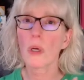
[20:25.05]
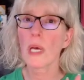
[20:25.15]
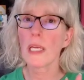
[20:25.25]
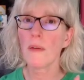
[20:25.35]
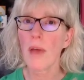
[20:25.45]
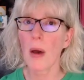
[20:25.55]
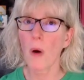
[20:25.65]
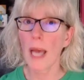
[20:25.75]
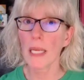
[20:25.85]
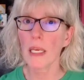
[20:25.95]
kind of how
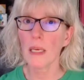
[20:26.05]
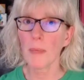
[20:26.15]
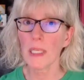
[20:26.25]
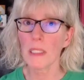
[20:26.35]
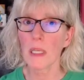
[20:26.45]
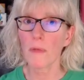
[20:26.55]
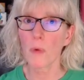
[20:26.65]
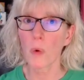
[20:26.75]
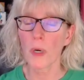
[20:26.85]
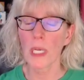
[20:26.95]
I keep myself
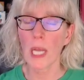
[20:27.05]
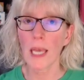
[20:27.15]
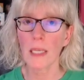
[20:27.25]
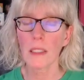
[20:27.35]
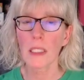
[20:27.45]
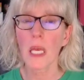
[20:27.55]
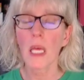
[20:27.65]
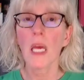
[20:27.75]
organized.